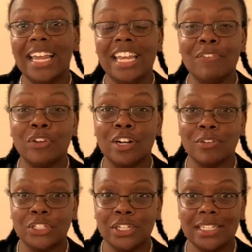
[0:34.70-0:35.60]
if you're
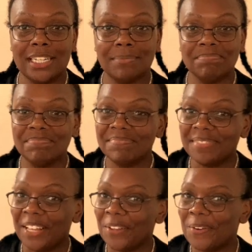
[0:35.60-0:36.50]
returning,
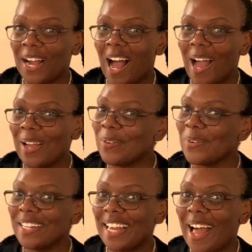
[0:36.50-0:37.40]
hello guy
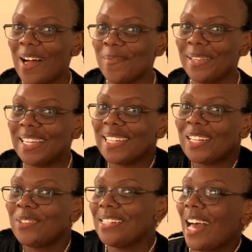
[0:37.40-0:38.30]
or gal, because
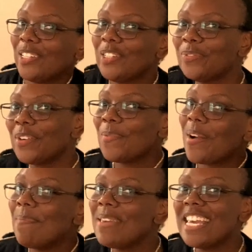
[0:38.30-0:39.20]
luxury is not just for
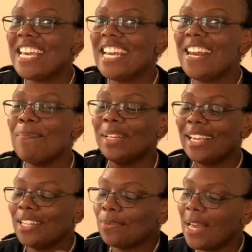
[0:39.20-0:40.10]
women, but
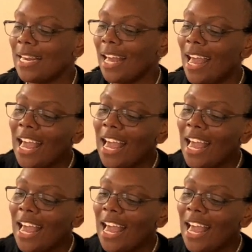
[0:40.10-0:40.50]
guess what?